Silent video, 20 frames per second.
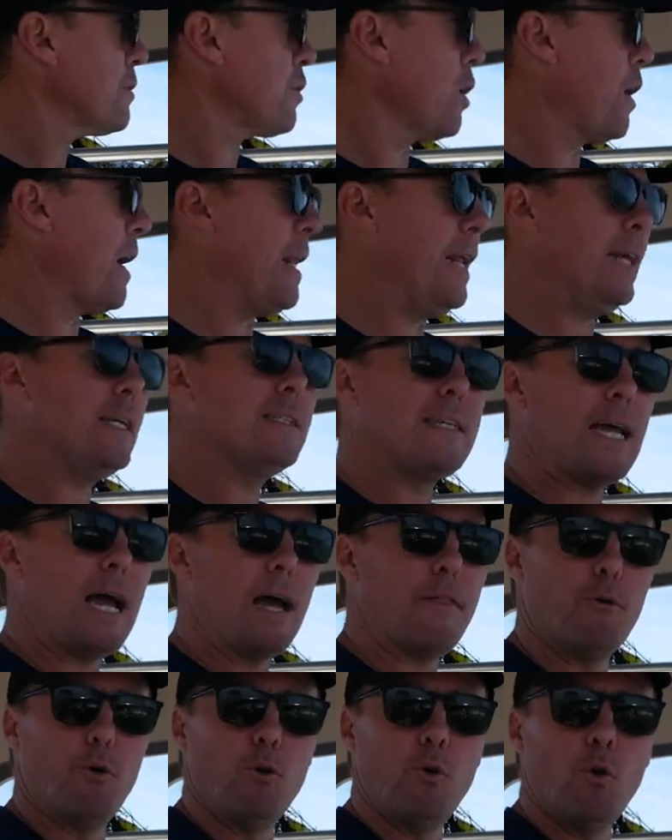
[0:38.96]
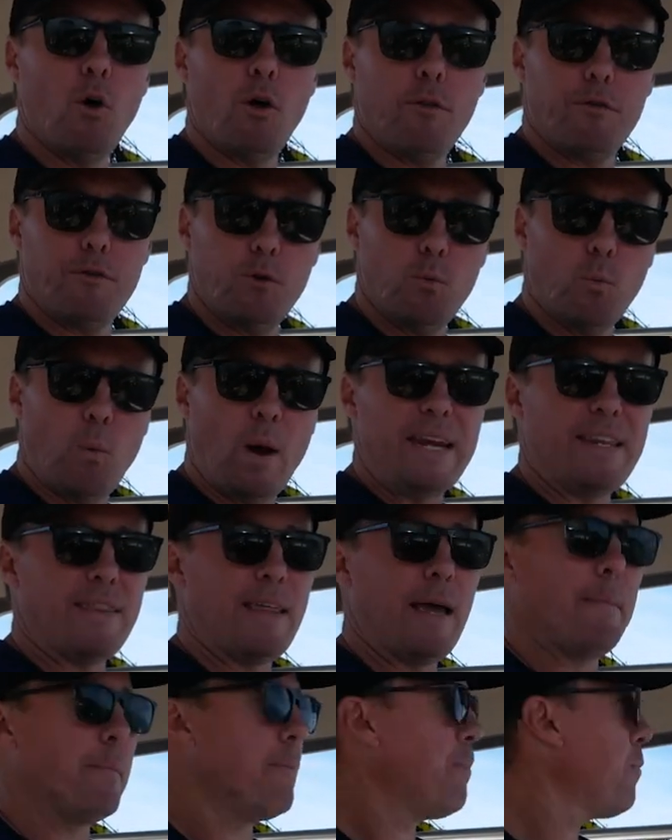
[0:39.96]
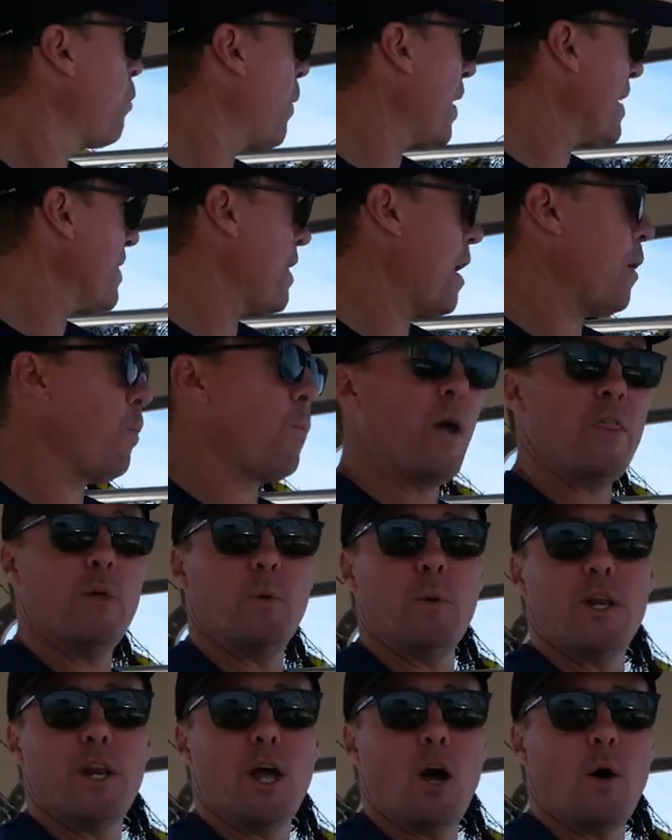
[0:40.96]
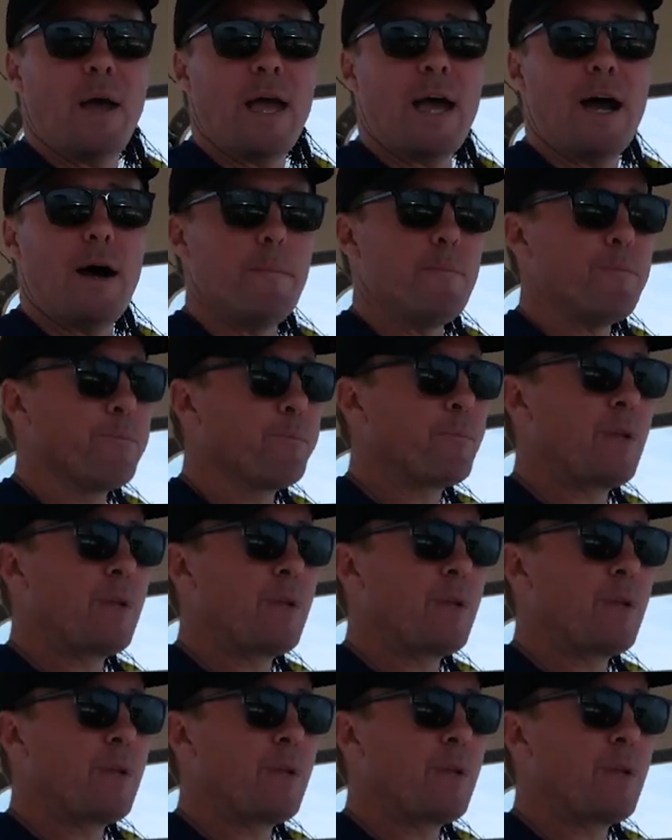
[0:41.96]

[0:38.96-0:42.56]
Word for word: So heading south or north, you wait that, wait that weather window out.